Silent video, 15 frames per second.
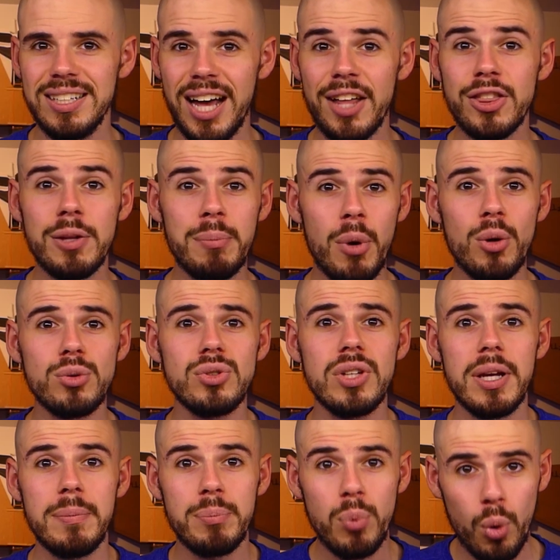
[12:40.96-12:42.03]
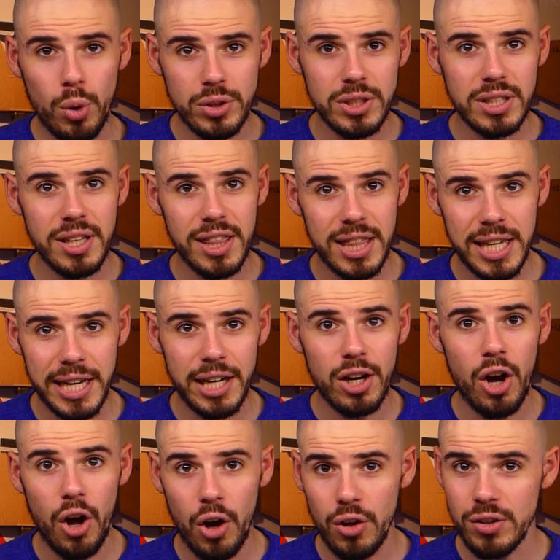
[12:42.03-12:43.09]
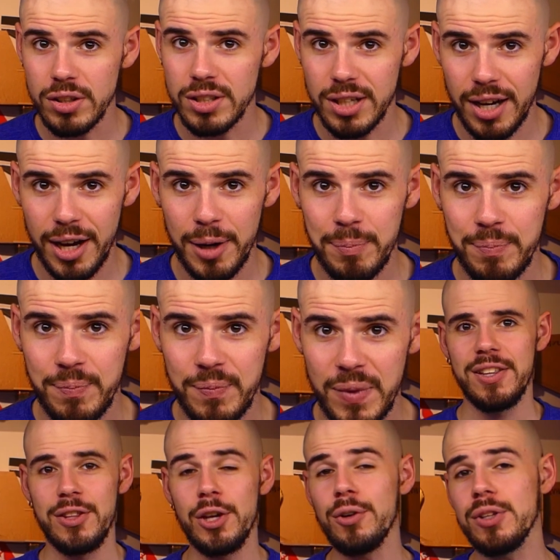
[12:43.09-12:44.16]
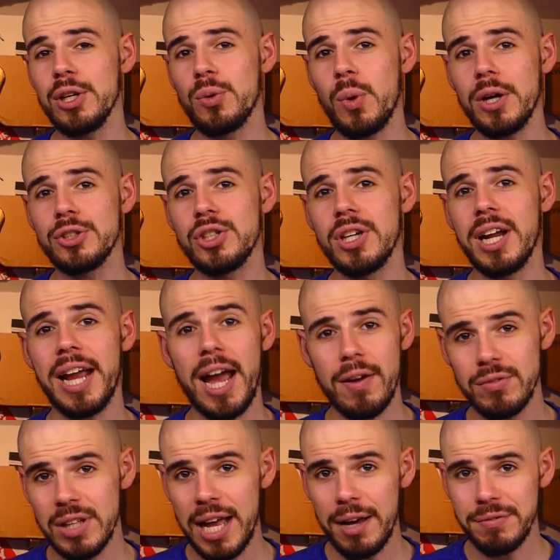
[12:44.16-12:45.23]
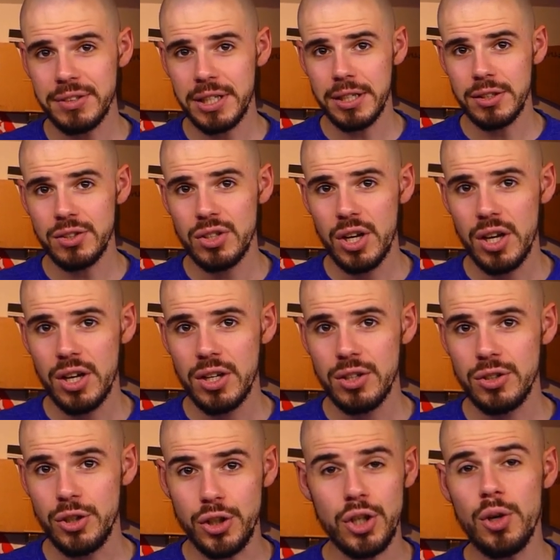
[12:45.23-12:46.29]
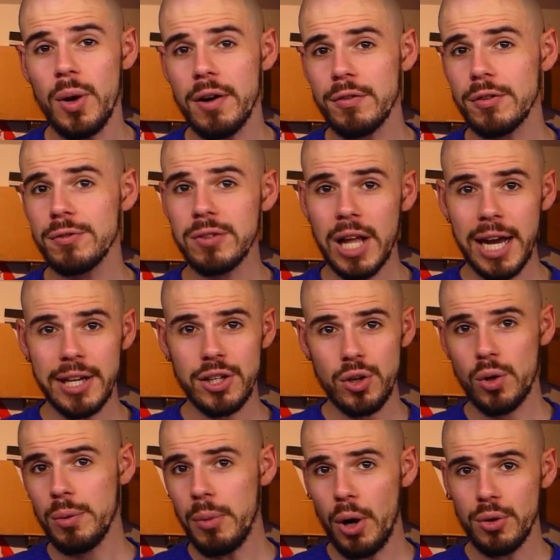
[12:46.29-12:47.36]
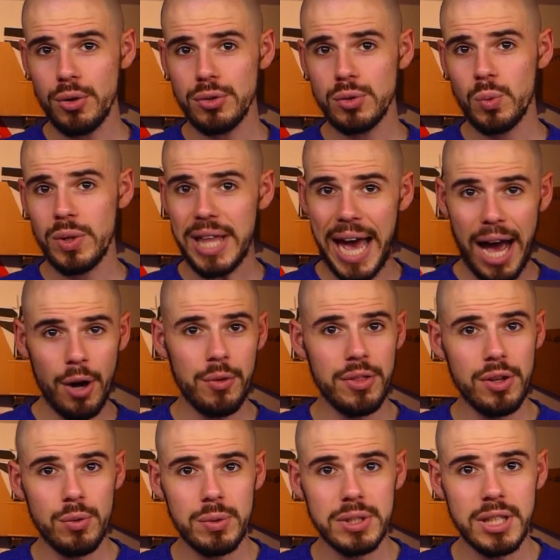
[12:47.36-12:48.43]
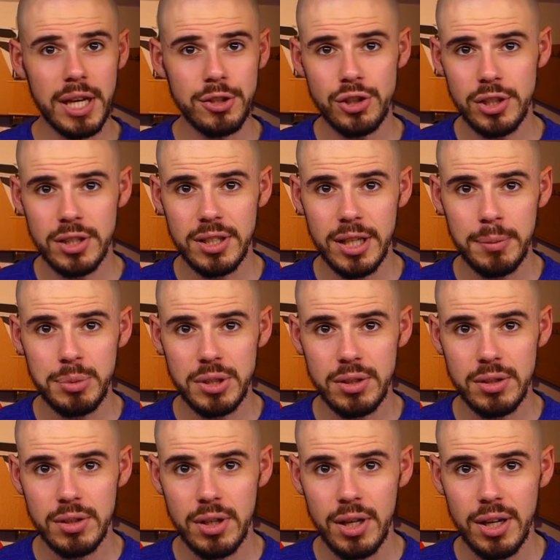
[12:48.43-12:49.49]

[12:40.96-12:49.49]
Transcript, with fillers: not the most important thing all the time. The only question I have left is, do you ever fly your motors without the retention clips?